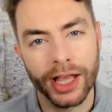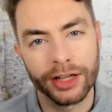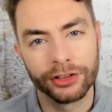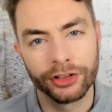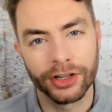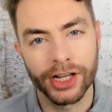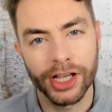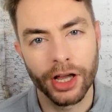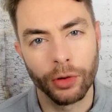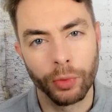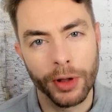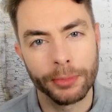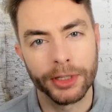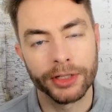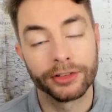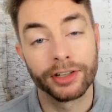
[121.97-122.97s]
engineer
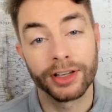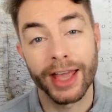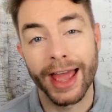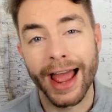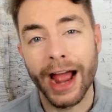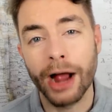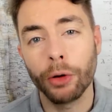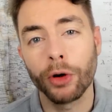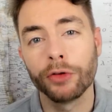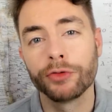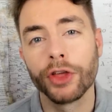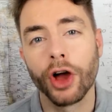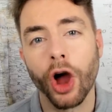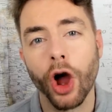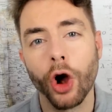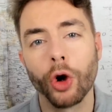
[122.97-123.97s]
women to get out of
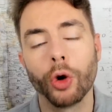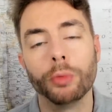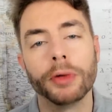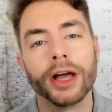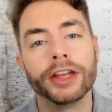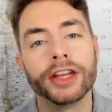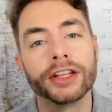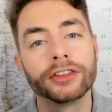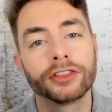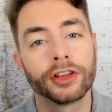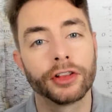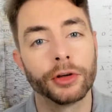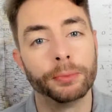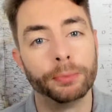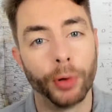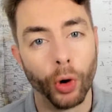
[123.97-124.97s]
the home and into
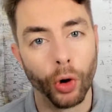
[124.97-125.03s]
the